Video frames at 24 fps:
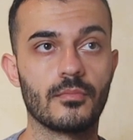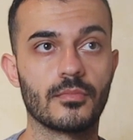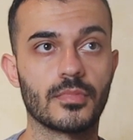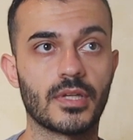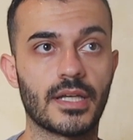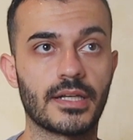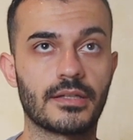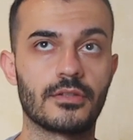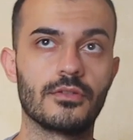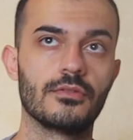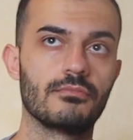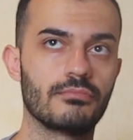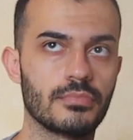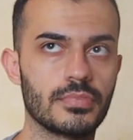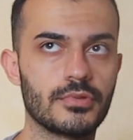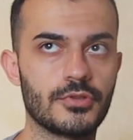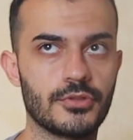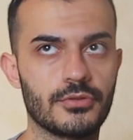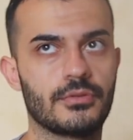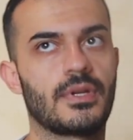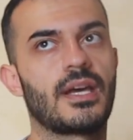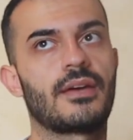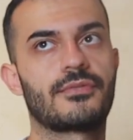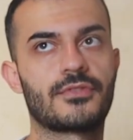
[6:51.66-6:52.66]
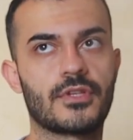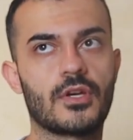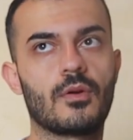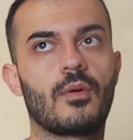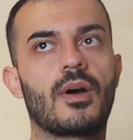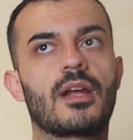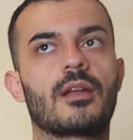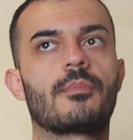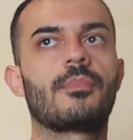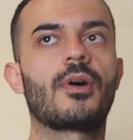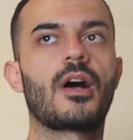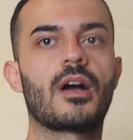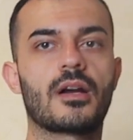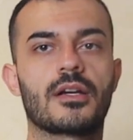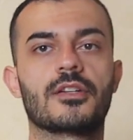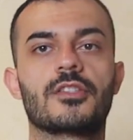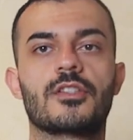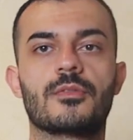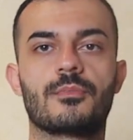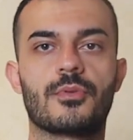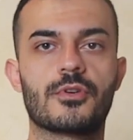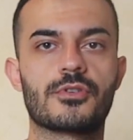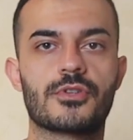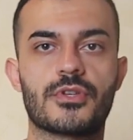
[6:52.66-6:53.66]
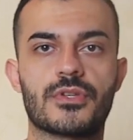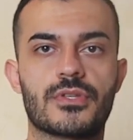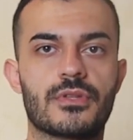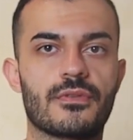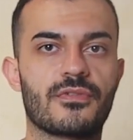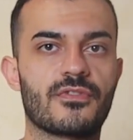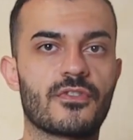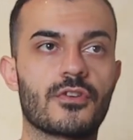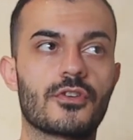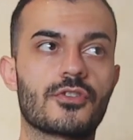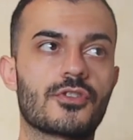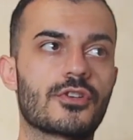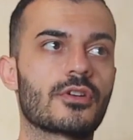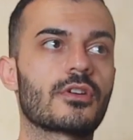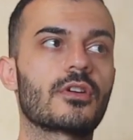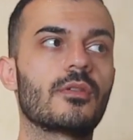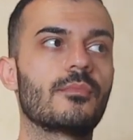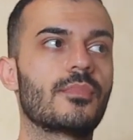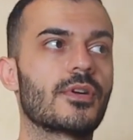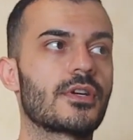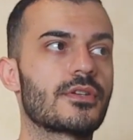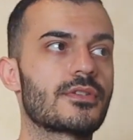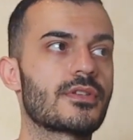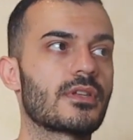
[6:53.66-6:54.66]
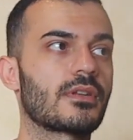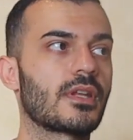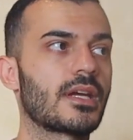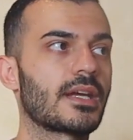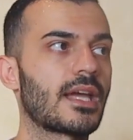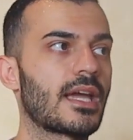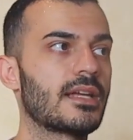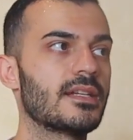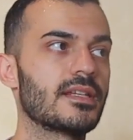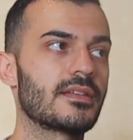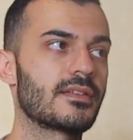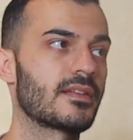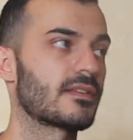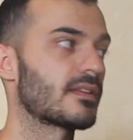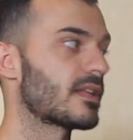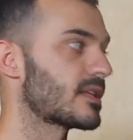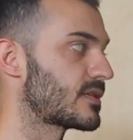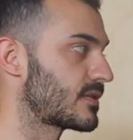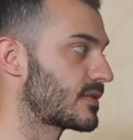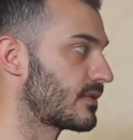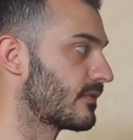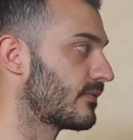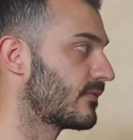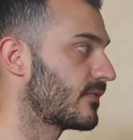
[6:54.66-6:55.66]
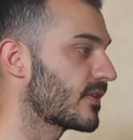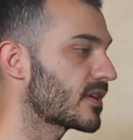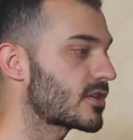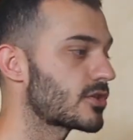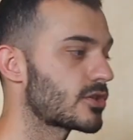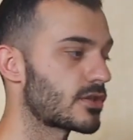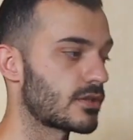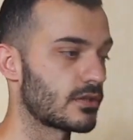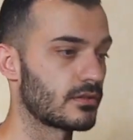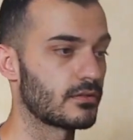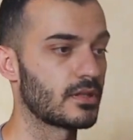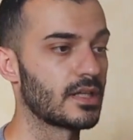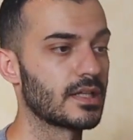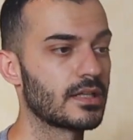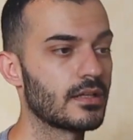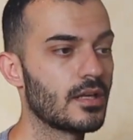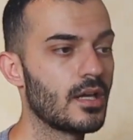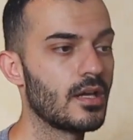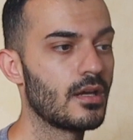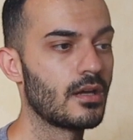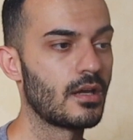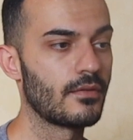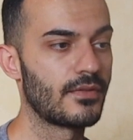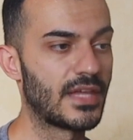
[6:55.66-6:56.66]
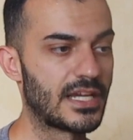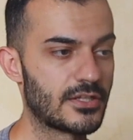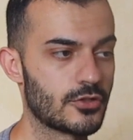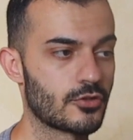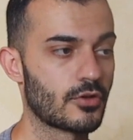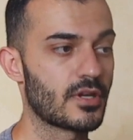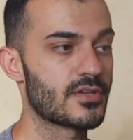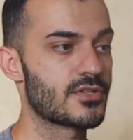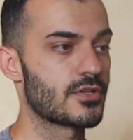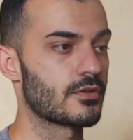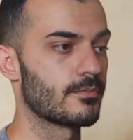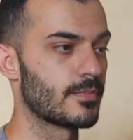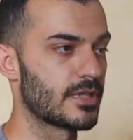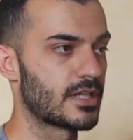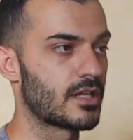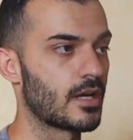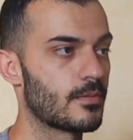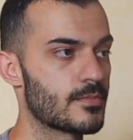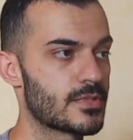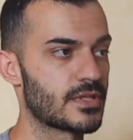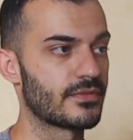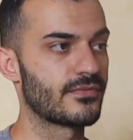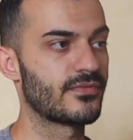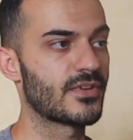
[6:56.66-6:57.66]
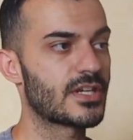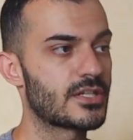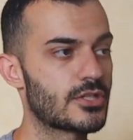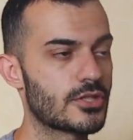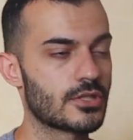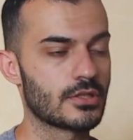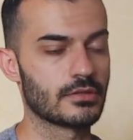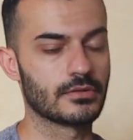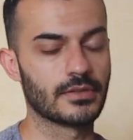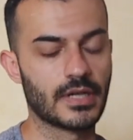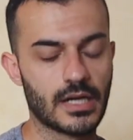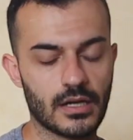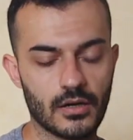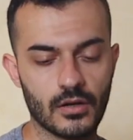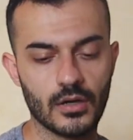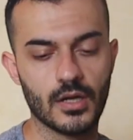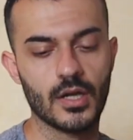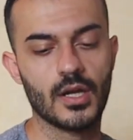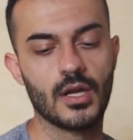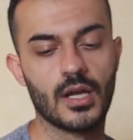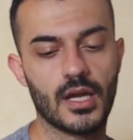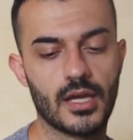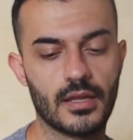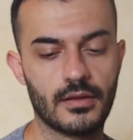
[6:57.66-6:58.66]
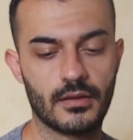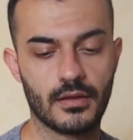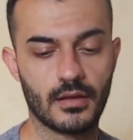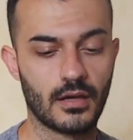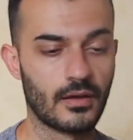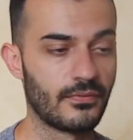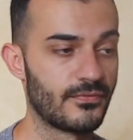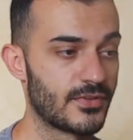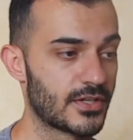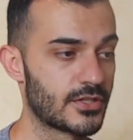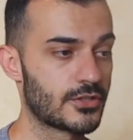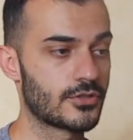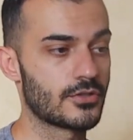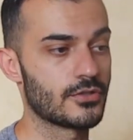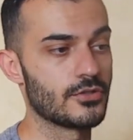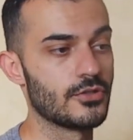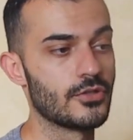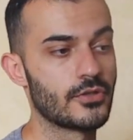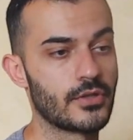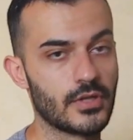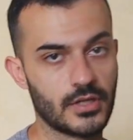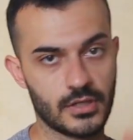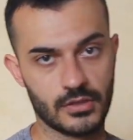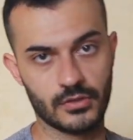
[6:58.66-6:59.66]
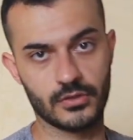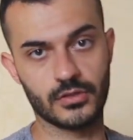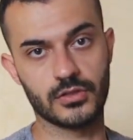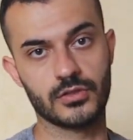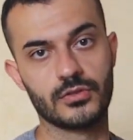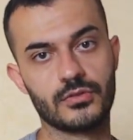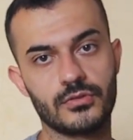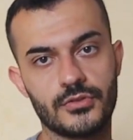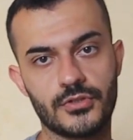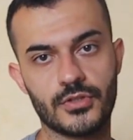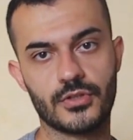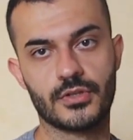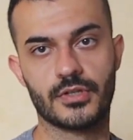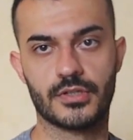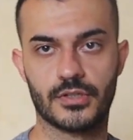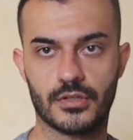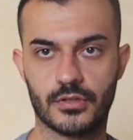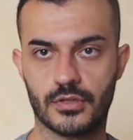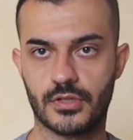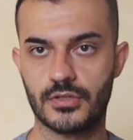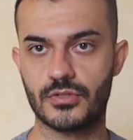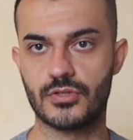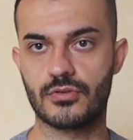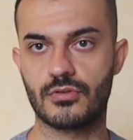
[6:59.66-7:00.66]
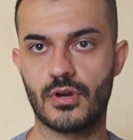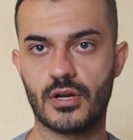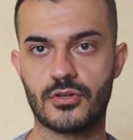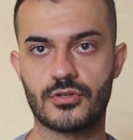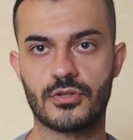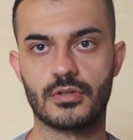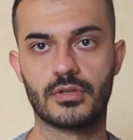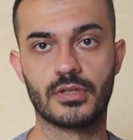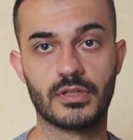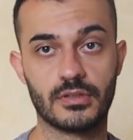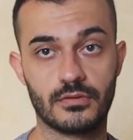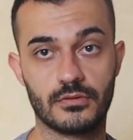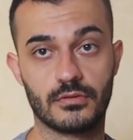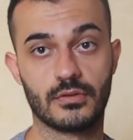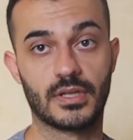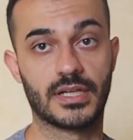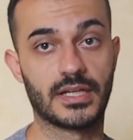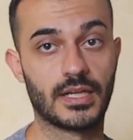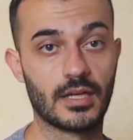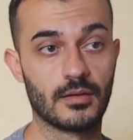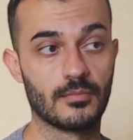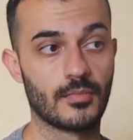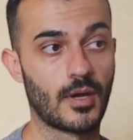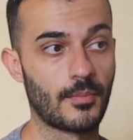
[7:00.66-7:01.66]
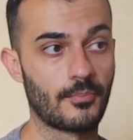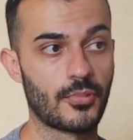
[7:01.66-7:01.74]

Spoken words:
like you'd have to go out of pocket to purchase the furniture compared to like anything that's the fixture. Like that dresser becomes a fixture now, and a fixture you can include during your construction, like a